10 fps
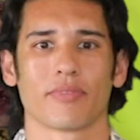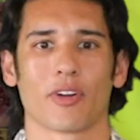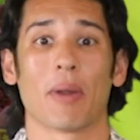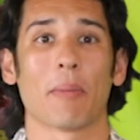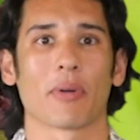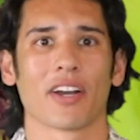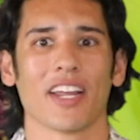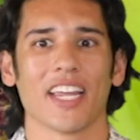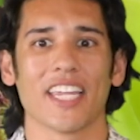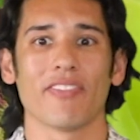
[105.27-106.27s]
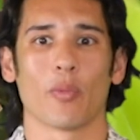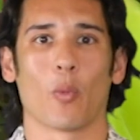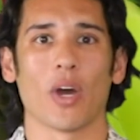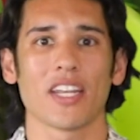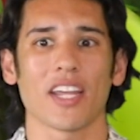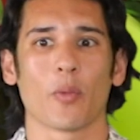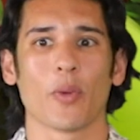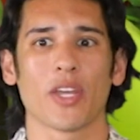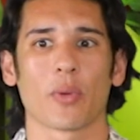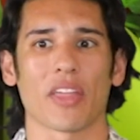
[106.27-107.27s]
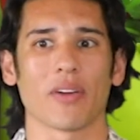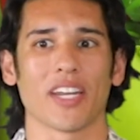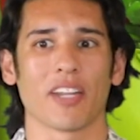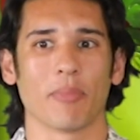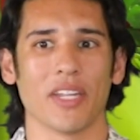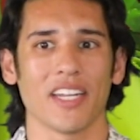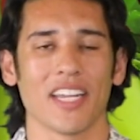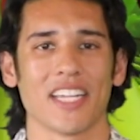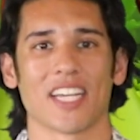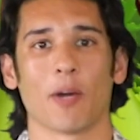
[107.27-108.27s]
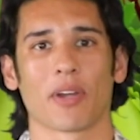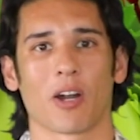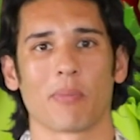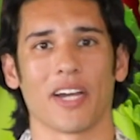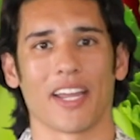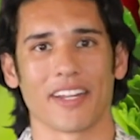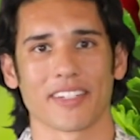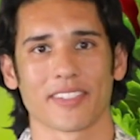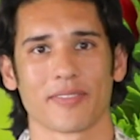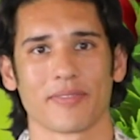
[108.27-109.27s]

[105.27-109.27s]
Remember, even one day a week without eating meat is helping our planet.